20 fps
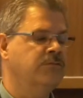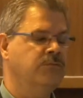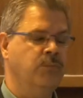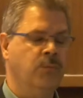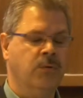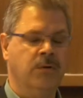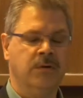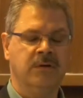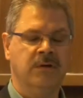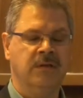
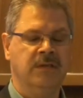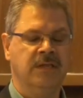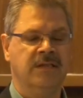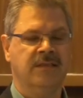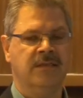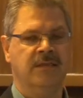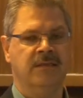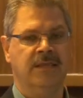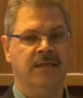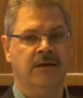work on
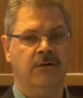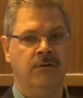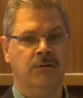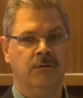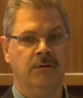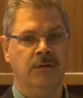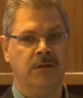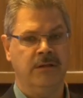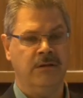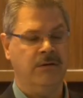this in the
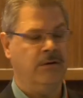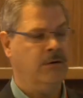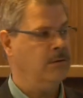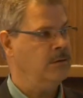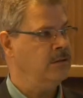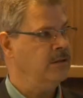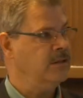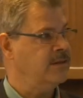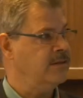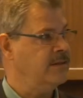
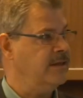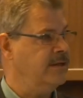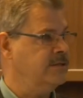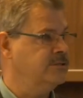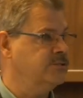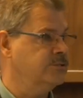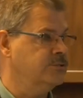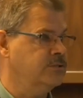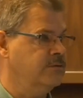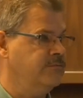early
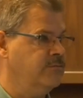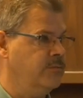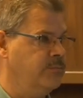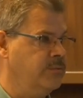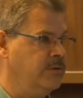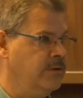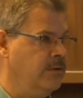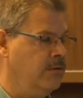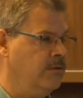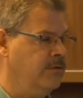stages
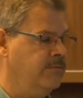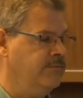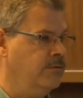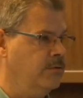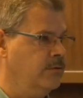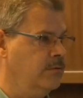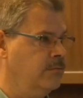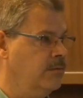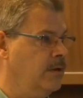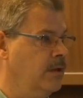of
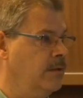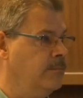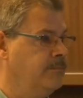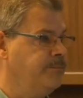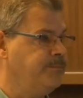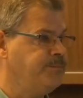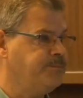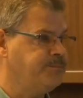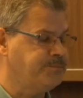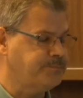your
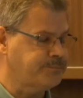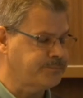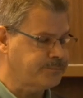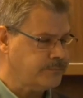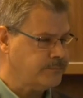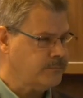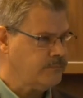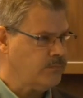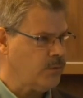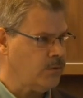
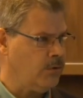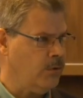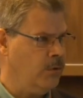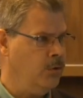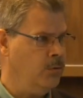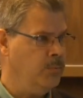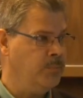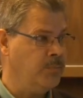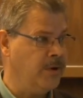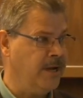
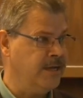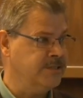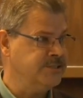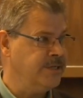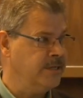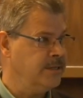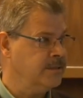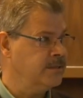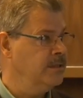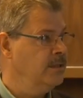whole
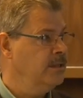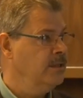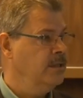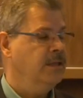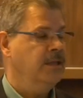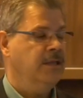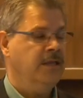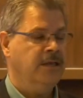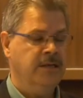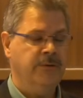project,
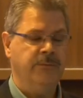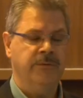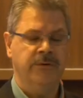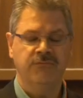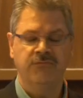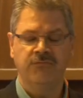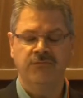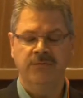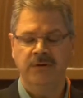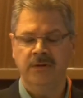and it
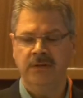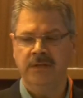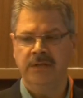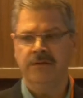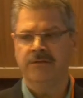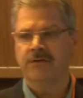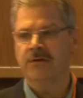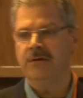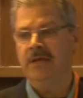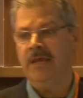
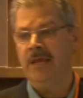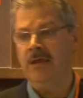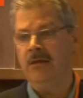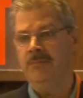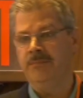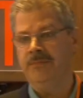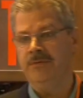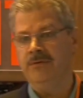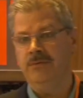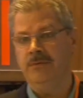is going to
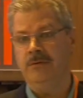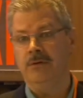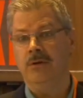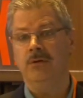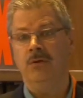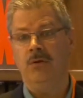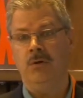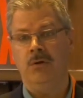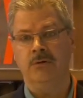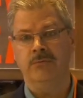help you in the
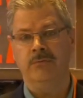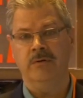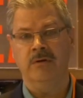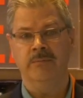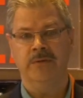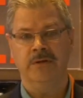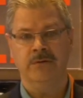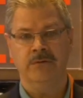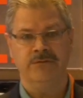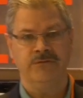long run,
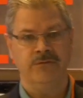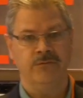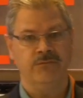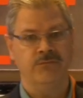because you're